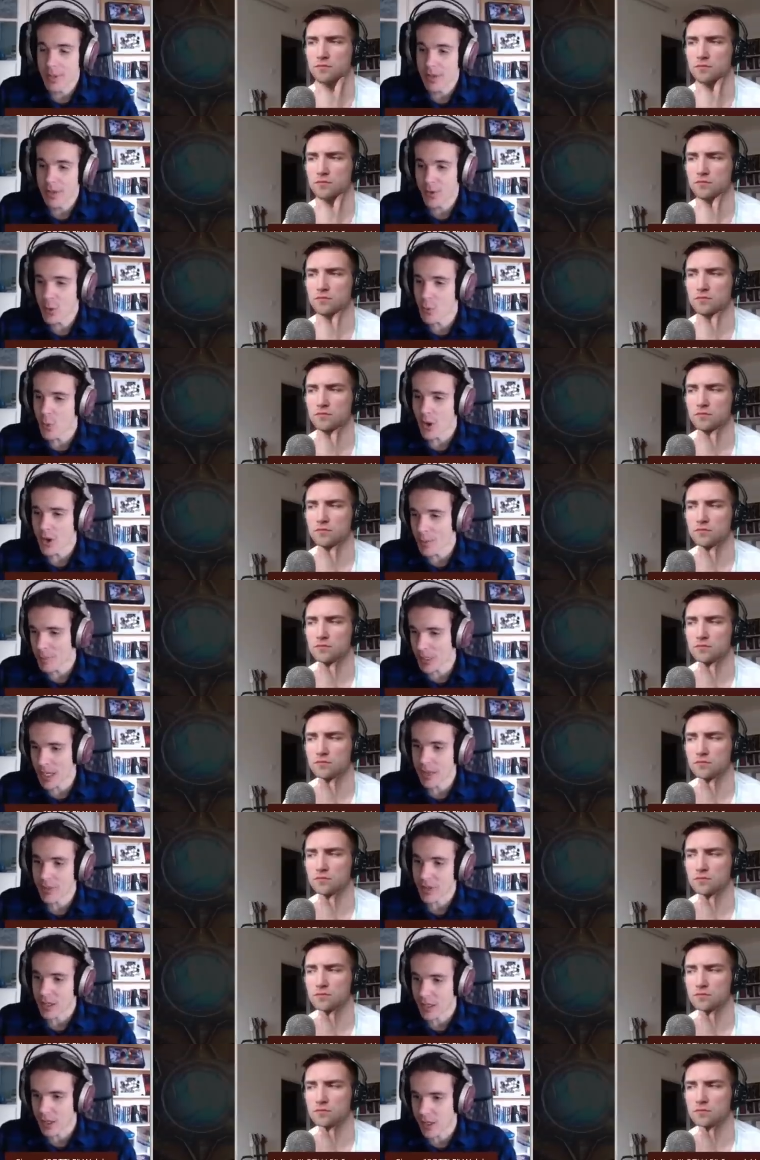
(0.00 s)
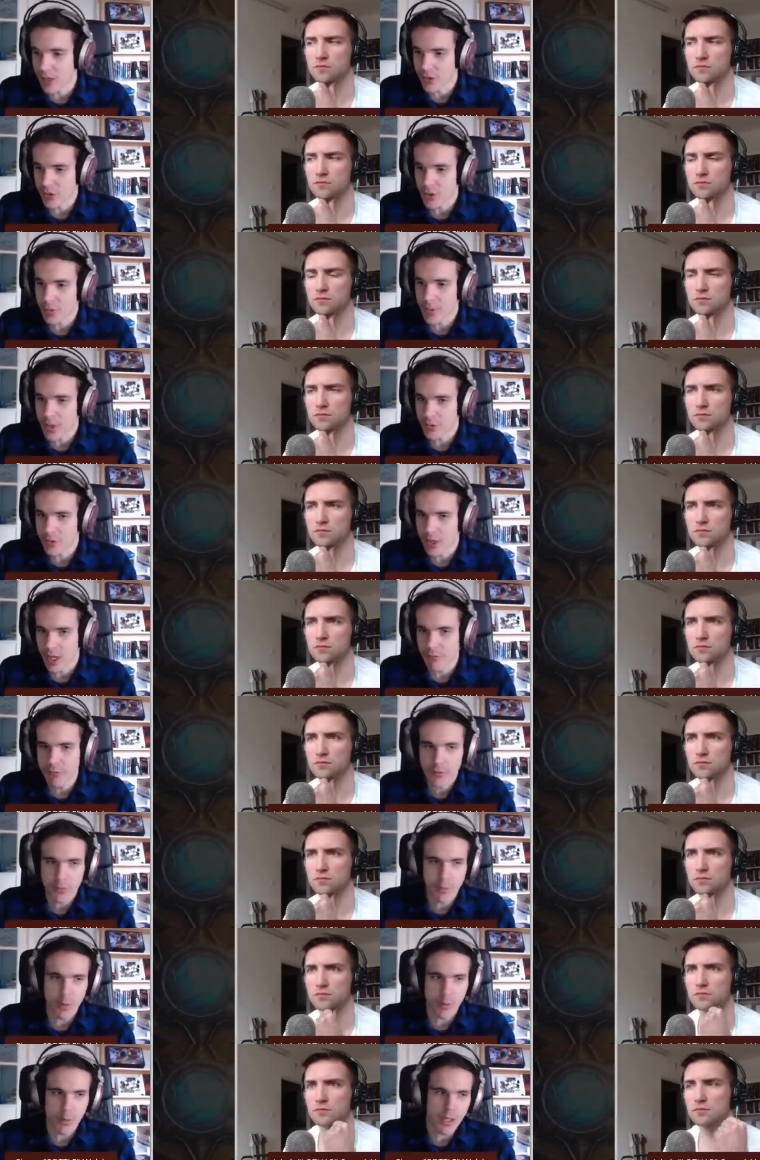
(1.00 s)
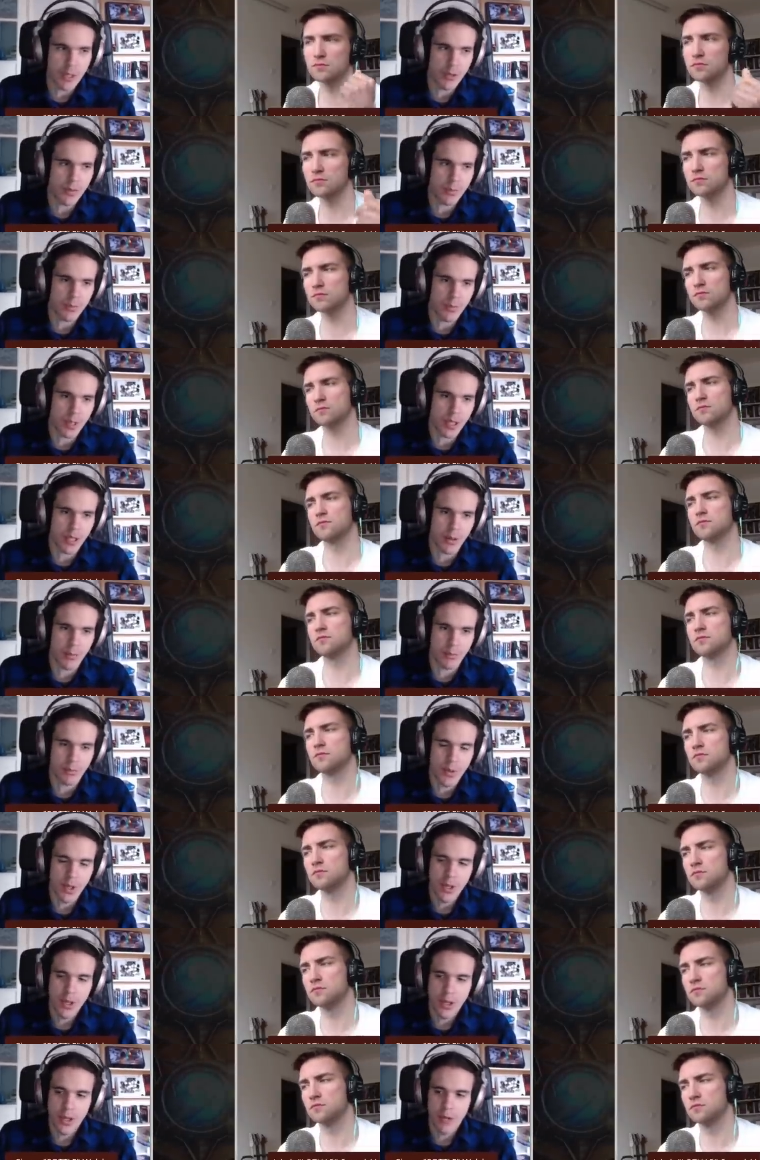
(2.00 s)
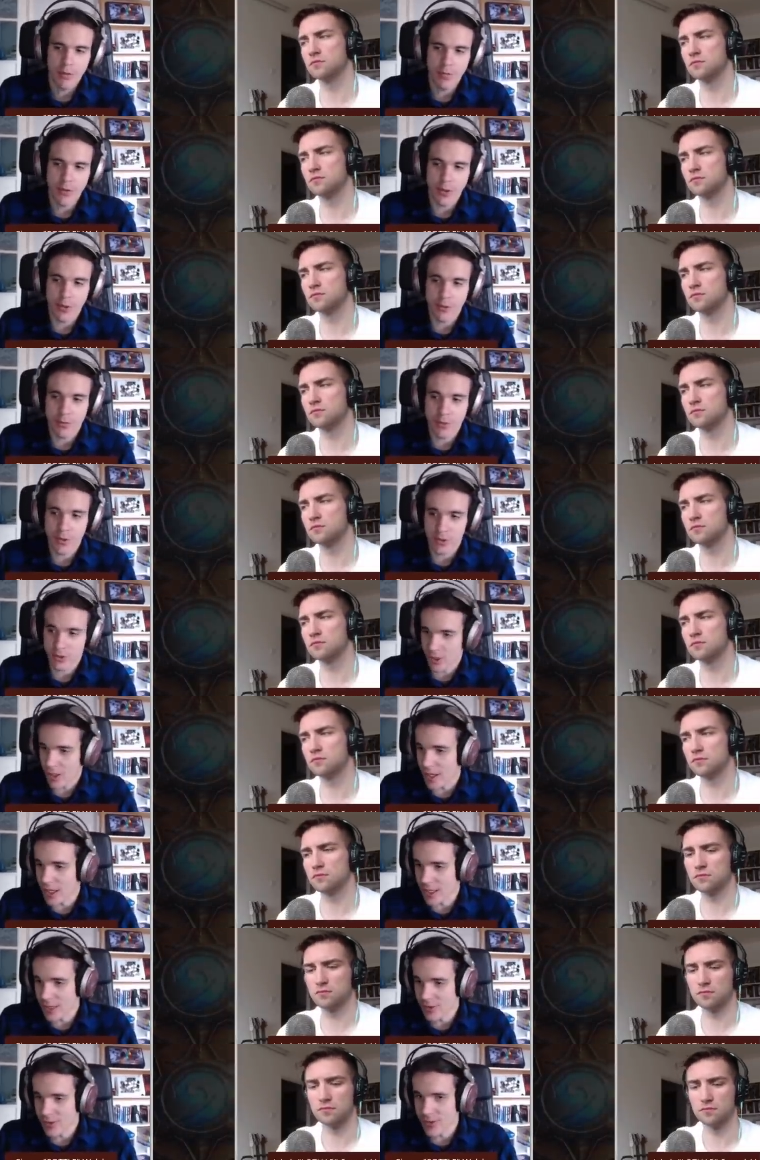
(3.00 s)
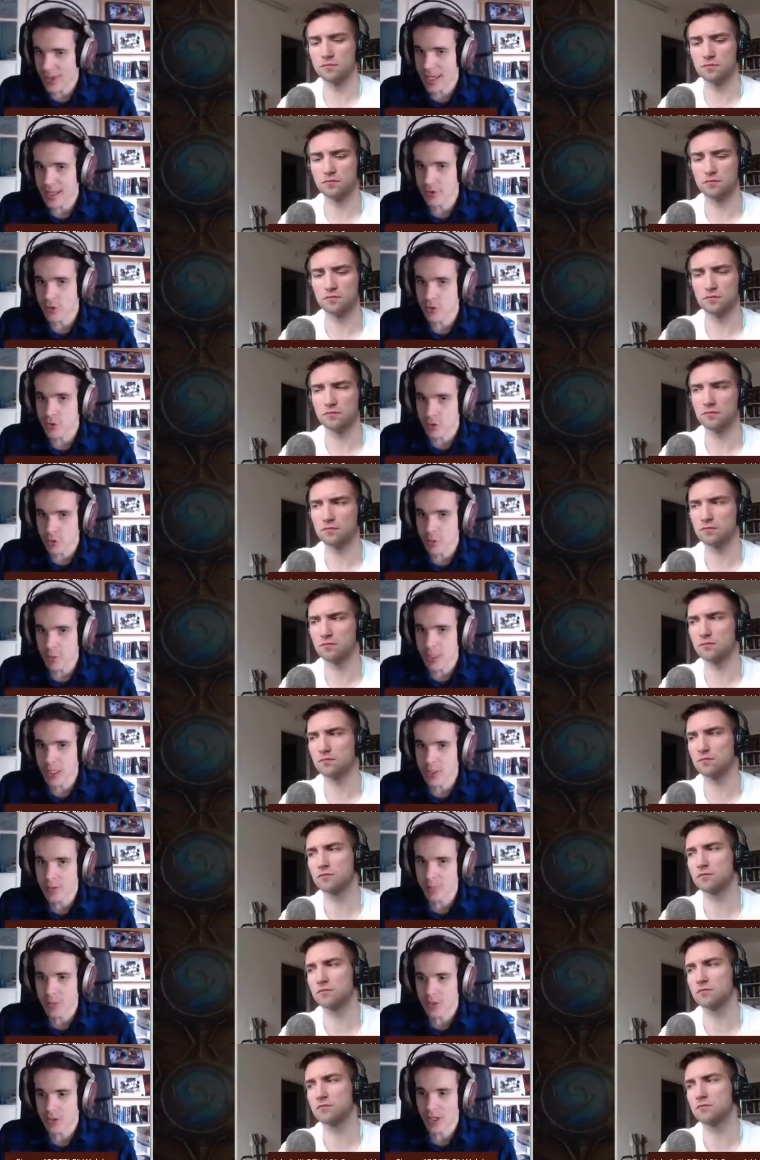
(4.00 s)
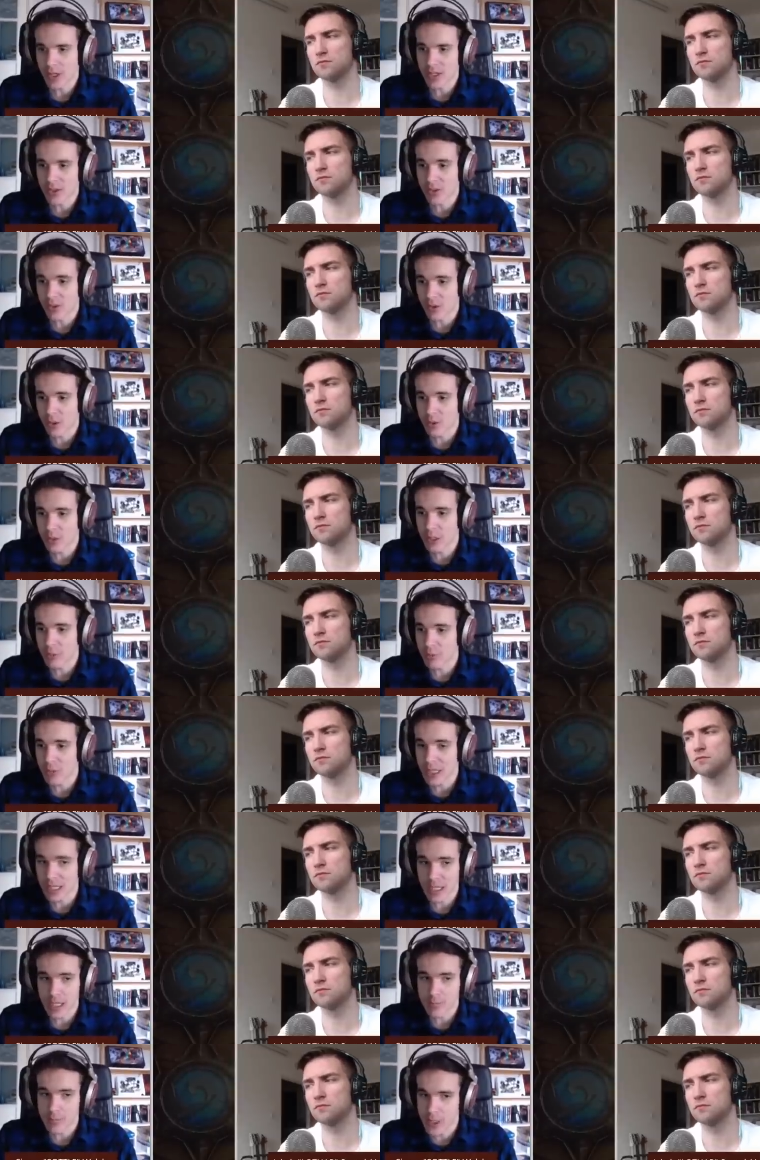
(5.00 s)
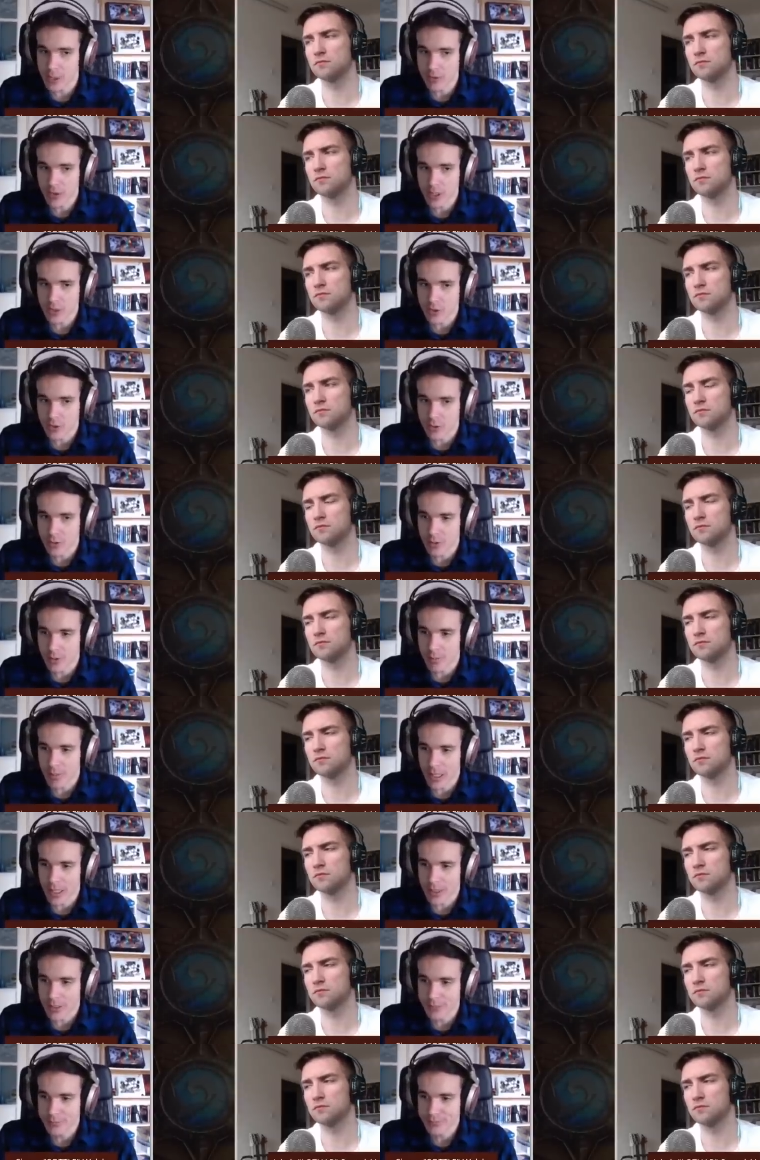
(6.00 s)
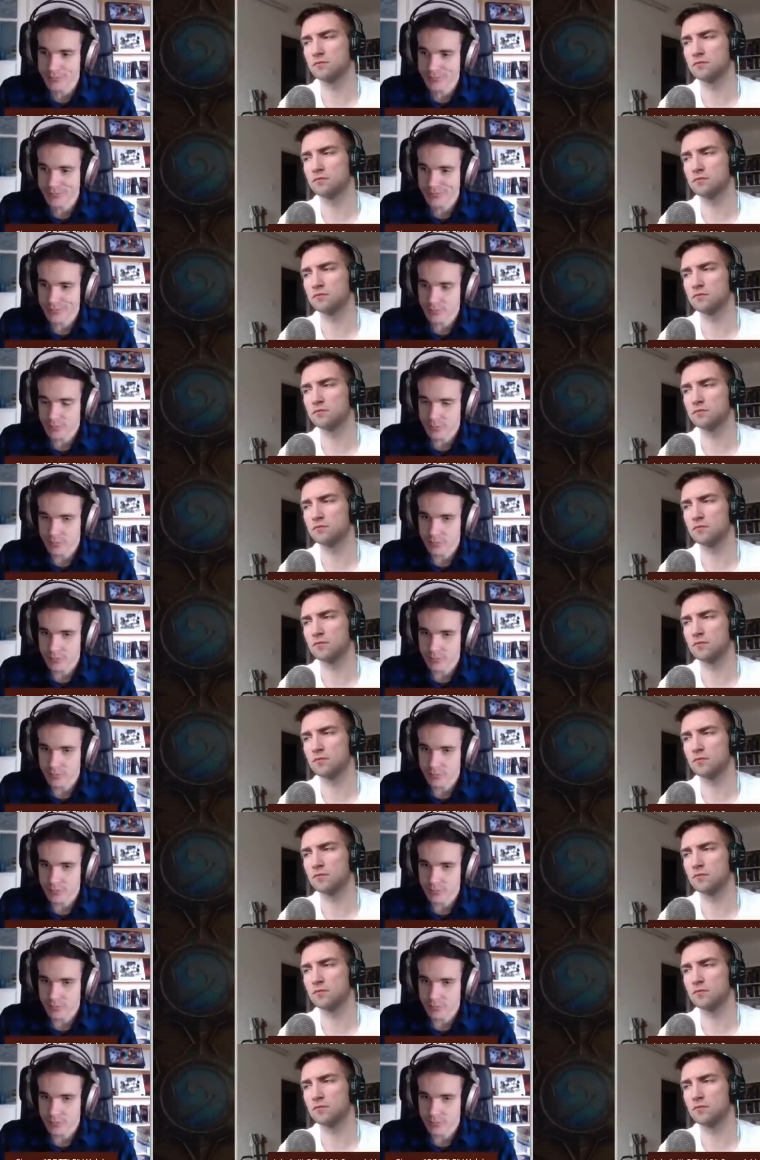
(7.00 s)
Speaker 1: maybe if you want to play the class you're most comfortable with, you know, for for Thijs that is Druid, but Thijs is only really a mid range Druid player,